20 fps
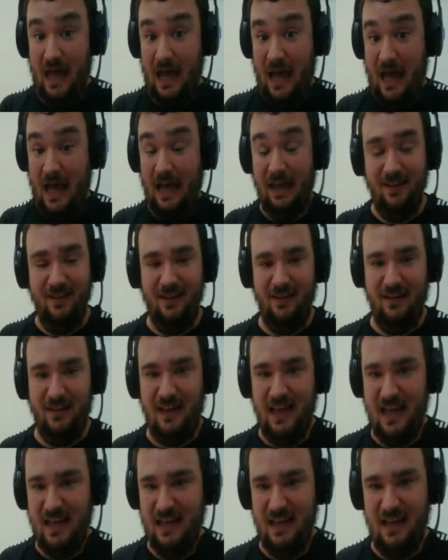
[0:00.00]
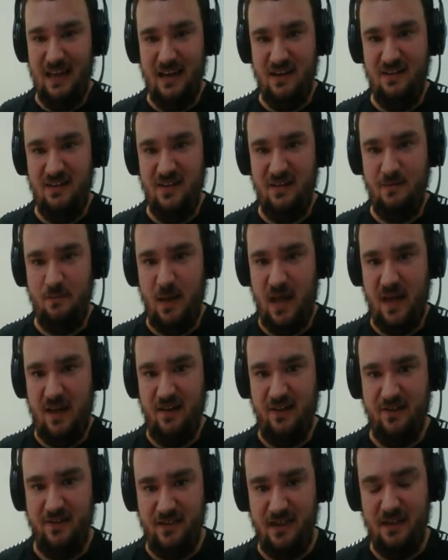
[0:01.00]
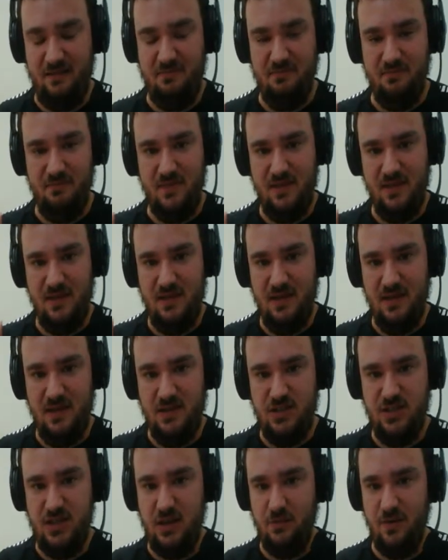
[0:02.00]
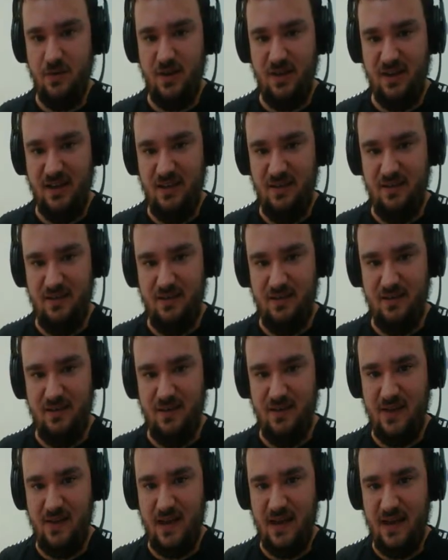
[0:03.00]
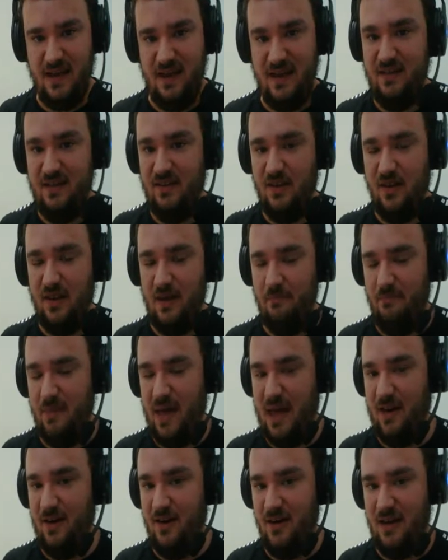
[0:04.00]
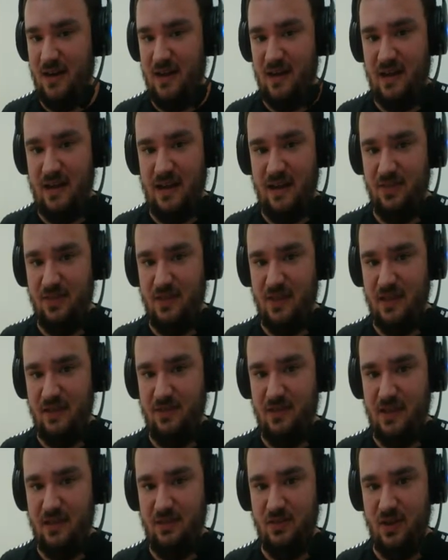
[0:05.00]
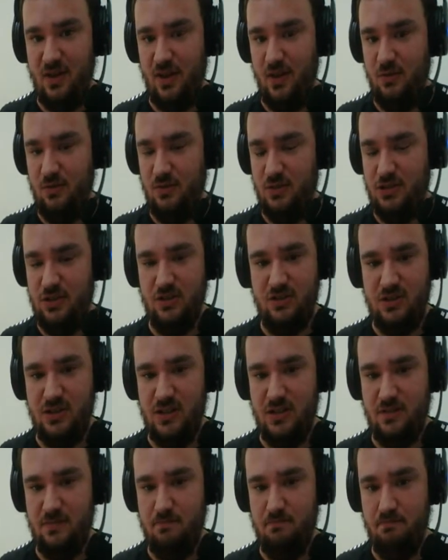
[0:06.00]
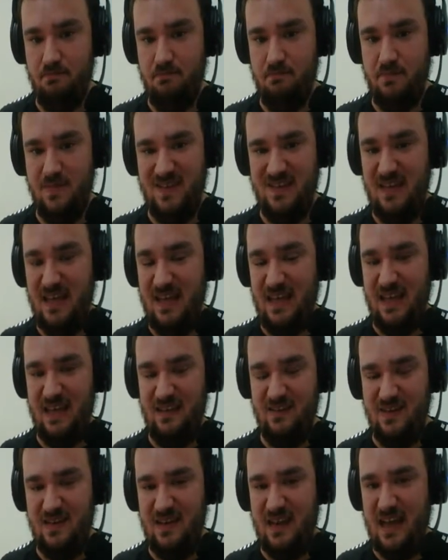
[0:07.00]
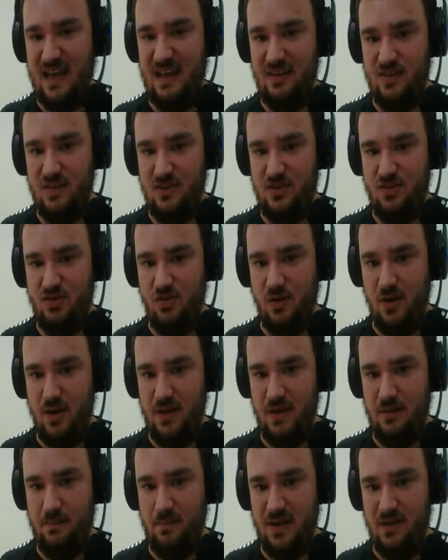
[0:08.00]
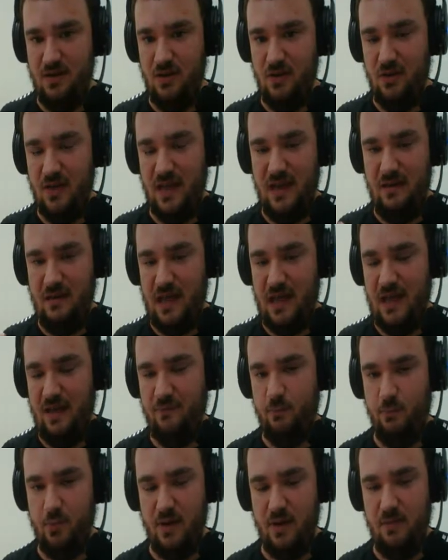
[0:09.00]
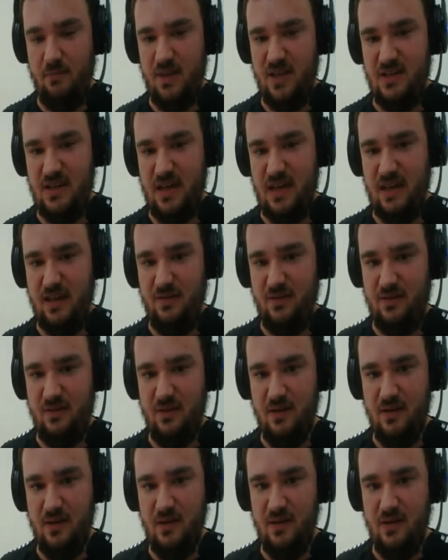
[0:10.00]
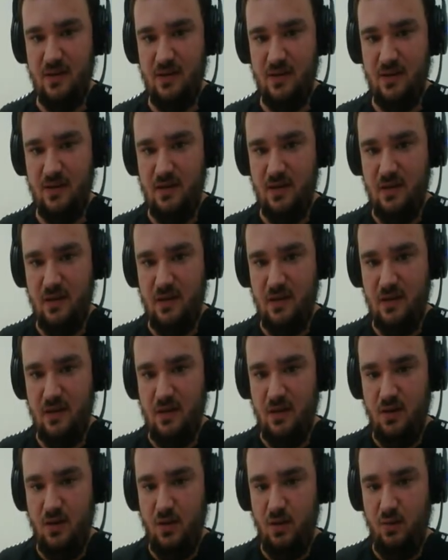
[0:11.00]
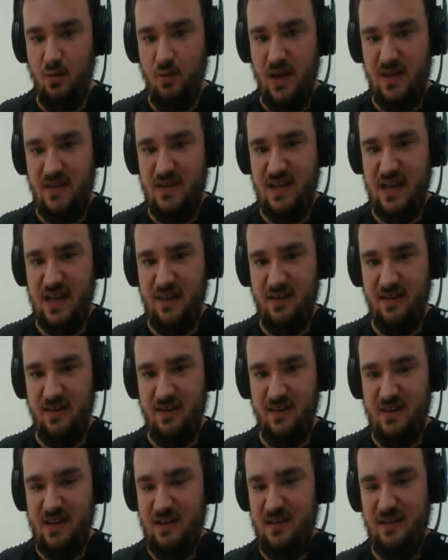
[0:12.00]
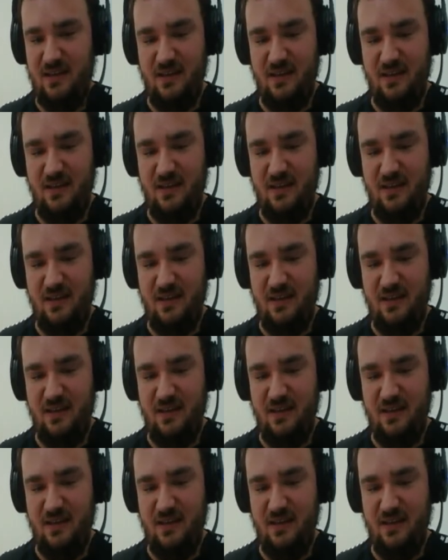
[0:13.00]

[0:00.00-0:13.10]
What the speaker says: I like it in this panel that Shigaraki's design is a lot better, and I think that the coat should just stay destroyed, but you can have pretty much else retailored and